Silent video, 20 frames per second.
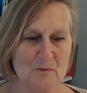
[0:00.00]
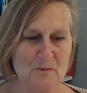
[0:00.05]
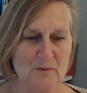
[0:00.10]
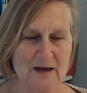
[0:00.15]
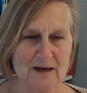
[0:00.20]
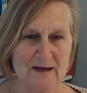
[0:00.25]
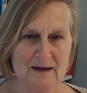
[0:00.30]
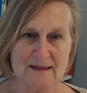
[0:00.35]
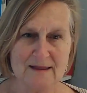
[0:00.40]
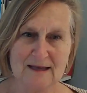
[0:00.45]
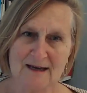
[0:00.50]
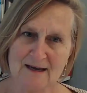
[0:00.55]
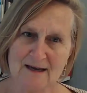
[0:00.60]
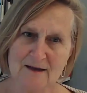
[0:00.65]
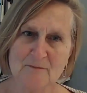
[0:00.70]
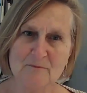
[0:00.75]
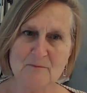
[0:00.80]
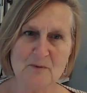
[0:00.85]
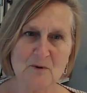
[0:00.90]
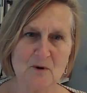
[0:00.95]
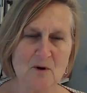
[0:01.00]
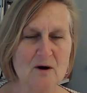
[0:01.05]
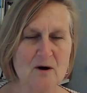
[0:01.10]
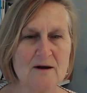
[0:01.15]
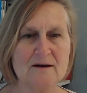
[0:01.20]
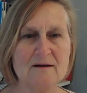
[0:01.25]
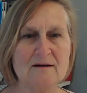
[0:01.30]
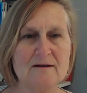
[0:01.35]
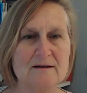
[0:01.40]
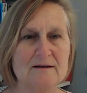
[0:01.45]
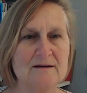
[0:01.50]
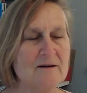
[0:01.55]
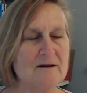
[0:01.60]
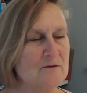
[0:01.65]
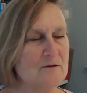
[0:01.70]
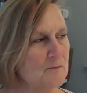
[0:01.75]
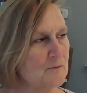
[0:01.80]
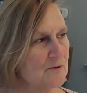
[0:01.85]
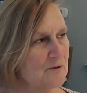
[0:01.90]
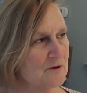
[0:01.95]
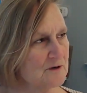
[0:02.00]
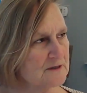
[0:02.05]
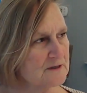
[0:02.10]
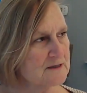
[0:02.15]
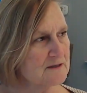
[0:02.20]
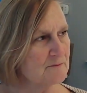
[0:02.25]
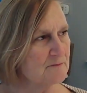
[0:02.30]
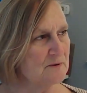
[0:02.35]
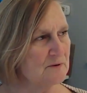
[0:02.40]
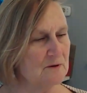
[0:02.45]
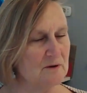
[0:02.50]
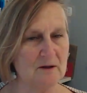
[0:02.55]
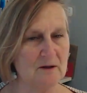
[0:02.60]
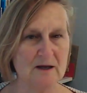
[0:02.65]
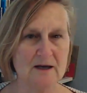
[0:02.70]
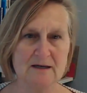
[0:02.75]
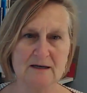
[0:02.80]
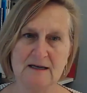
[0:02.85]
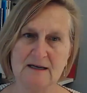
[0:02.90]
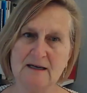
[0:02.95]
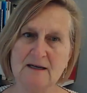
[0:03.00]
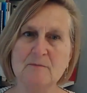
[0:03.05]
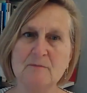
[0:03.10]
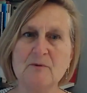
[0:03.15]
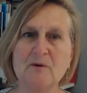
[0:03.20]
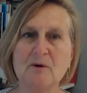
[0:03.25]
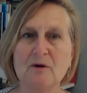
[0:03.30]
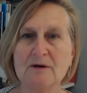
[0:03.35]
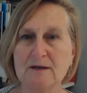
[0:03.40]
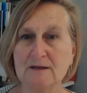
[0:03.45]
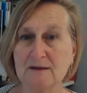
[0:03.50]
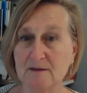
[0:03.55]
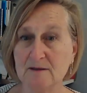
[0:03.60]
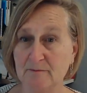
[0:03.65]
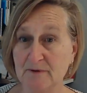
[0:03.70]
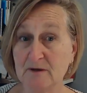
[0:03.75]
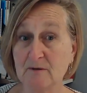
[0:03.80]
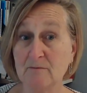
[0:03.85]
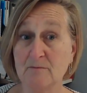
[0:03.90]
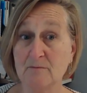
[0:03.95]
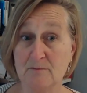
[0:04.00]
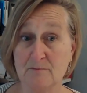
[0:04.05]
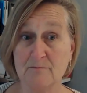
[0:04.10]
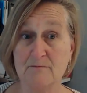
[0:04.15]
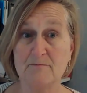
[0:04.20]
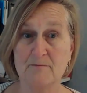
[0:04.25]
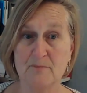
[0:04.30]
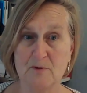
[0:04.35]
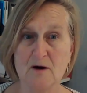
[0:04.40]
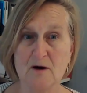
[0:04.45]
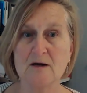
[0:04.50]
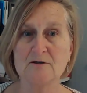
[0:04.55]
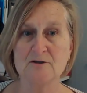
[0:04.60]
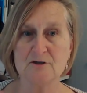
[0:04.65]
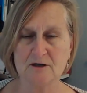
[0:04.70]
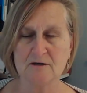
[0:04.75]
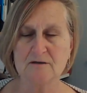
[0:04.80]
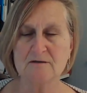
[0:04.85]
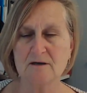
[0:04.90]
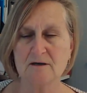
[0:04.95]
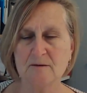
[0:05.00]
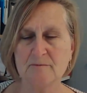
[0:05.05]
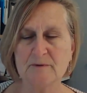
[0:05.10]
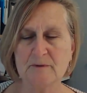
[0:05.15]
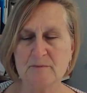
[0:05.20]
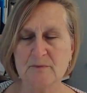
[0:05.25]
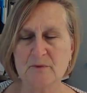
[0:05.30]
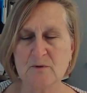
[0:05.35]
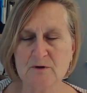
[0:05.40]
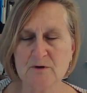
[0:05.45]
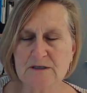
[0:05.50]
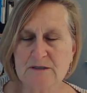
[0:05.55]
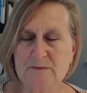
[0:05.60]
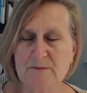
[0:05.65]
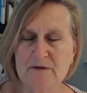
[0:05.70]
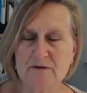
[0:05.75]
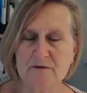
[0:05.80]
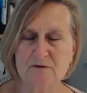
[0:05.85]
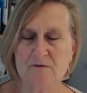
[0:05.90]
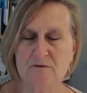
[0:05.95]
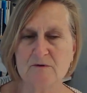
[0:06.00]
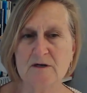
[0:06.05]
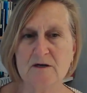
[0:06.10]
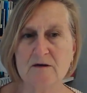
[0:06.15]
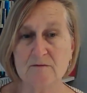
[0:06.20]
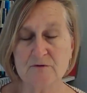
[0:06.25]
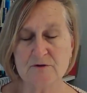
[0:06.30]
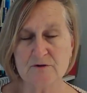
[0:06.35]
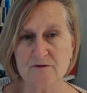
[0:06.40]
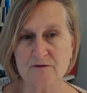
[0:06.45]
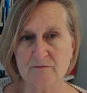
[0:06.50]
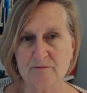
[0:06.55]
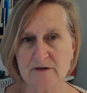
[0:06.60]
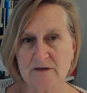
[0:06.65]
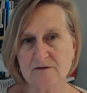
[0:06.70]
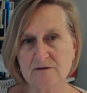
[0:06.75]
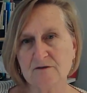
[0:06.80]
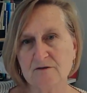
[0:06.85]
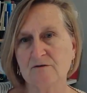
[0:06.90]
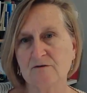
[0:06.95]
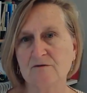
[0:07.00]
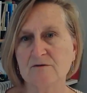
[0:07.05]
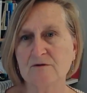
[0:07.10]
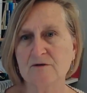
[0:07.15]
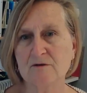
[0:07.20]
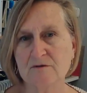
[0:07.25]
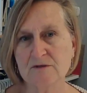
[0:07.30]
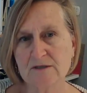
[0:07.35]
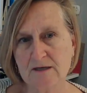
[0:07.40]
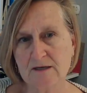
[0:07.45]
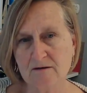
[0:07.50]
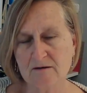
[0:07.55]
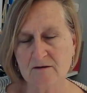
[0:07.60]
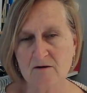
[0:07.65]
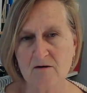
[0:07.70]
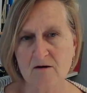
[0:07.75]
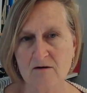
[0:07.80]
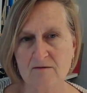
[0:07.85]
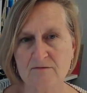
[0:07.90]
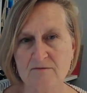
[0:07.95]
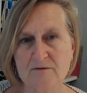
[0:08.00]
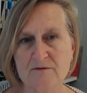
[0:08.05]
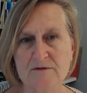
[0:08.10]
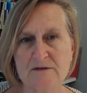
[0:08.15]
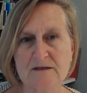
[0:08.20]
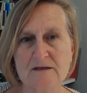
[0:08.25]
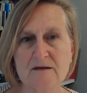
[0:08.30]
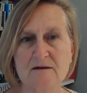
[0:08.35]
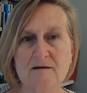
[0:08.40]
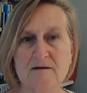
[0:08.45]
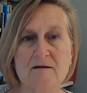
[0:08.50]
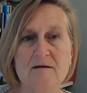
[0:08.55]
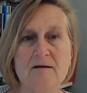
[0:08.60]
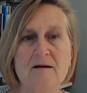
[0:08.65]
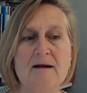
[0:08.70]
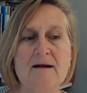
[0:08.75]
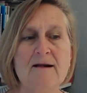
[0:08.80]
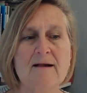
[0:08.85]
they had brought on another principal, and he brought in the big project up in Portsmouth, New Hampshire, the mixed-use hotel and conference center.